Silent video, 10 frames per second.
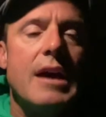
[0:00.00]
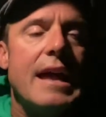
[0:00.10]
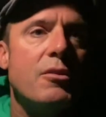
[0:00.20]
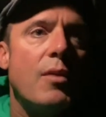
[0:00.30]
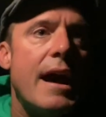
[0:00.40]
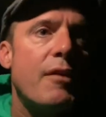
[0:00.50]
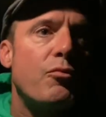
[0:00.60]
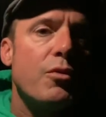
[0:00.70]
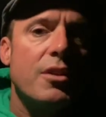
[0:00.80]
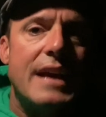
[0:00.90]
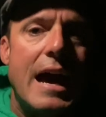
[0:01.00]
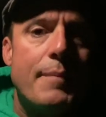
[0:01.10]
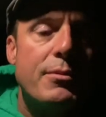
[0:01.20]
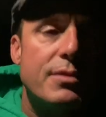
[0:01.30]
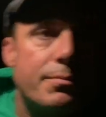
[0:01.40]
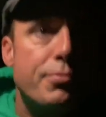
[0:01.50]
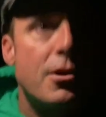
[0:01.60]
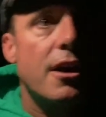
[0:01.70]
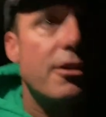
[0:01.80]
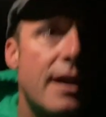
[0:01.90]
Anyway, really happy with the
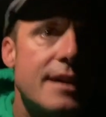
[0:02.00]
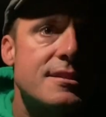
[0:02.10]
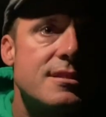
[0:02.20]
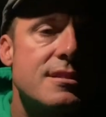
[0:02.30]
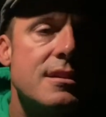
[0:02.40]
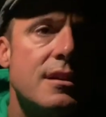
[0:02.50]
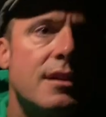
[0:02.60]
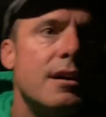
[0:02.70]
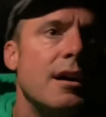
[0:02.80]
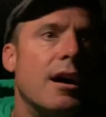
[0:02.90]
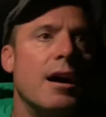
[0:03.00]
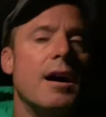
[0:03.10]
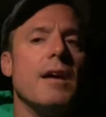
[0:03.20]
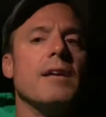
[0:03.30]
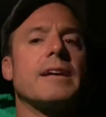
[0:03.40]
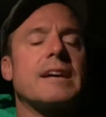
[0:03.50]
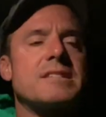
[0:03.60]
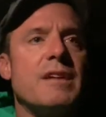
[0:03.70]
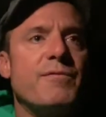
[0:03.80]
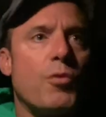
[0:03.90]
progress. Like I
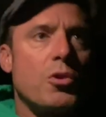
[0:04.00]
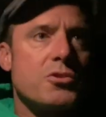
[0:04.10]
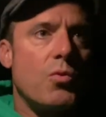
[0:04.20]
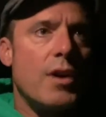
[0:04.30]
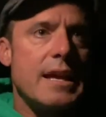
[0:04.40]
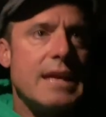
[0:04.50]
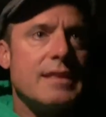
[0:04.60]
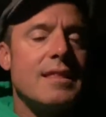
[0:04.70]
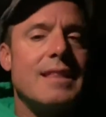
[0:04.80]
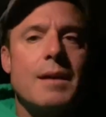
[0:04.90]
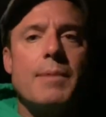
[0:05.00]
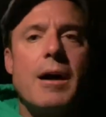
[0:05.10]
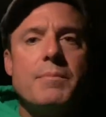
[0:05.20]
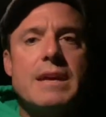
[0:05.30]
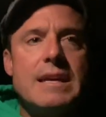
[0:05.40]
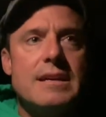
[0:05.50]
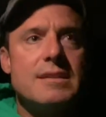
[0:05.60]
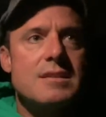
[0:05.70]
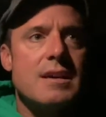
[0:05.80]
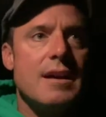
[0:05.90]
said, 420. The thing about me
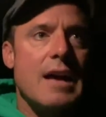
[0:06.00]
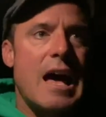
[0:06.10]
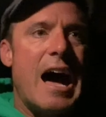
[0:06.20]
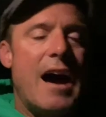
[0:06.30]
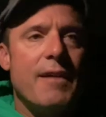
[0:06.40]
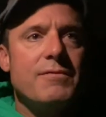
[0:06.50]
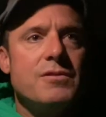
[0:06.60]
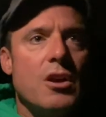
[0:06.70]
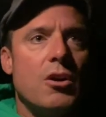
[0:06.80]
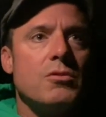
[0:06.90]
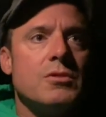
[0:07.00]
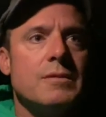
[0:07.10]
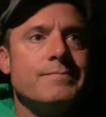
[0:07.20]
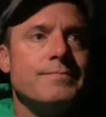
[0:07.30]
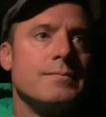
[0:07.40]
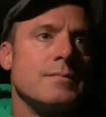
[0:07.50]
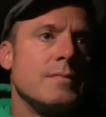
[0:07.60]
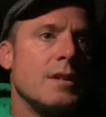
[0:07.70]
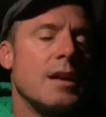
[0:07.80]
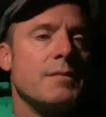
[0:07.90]
is I've, you know,
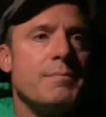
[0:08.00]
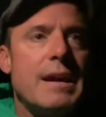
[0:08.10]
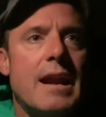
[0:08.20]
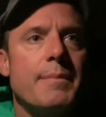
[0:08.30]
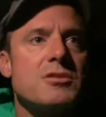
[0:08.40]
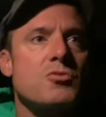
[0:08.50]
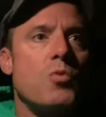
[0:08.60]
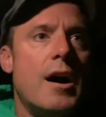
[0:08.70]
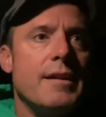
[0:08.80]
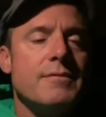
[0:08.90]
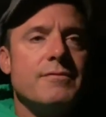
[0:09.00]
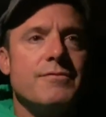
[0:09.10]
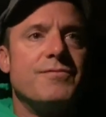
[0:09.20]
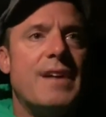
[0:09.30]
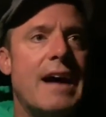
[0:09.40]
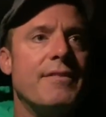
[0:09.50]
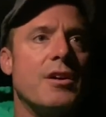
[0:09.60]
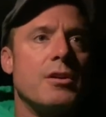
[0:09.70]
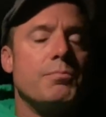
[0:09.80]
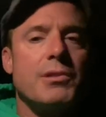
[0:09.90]
man, I've been squatting
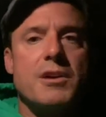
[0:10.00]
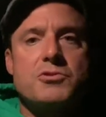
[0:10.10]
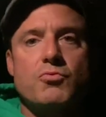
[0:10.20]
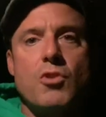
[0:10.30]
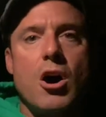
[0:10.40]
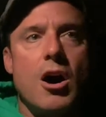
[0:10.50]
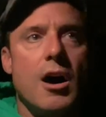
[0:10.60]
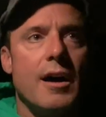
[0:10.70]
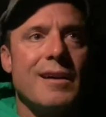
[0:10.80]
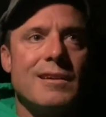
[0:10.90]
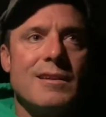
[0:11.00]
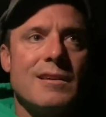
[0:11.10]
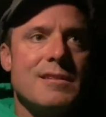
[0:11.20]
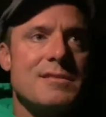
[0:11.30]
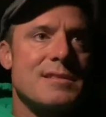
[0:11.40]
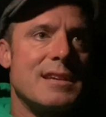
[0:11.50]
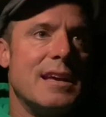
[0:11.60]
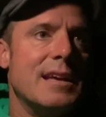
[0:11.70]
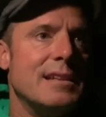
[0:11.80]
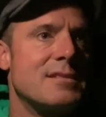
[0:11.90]
500 plus raw
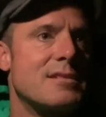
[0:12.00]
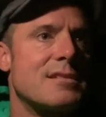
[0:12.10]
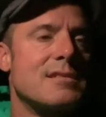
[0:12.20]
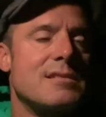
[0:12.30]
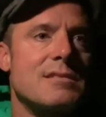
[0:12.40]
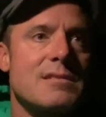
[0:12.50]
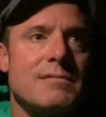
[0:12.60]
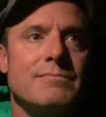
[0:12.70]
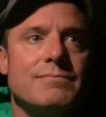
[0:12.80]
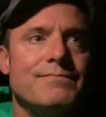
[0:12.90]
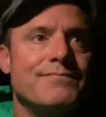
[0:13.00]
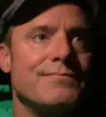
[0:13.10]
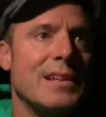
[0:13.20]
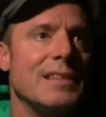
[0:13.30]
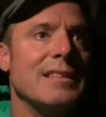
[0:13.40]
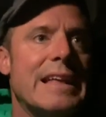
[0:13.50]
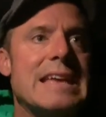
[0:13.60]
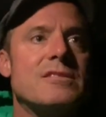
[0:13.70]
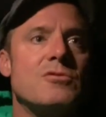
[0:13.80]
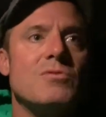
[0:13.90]
since
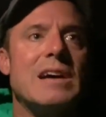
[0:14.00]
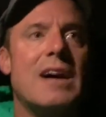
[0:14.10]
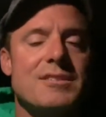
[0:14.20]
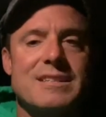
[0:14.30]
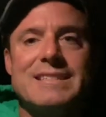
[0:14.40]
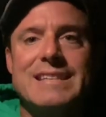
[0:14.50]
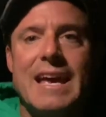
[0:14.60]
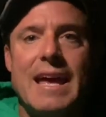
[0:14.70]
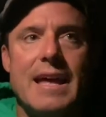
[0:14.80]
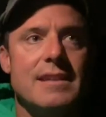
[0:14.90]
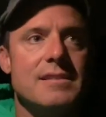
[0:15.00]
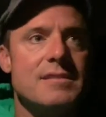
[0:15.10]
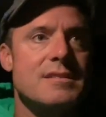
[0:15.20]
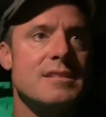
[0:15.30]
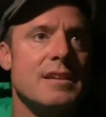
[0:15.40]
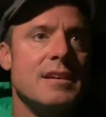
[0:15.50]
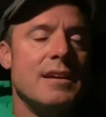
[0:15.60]
late 2010s,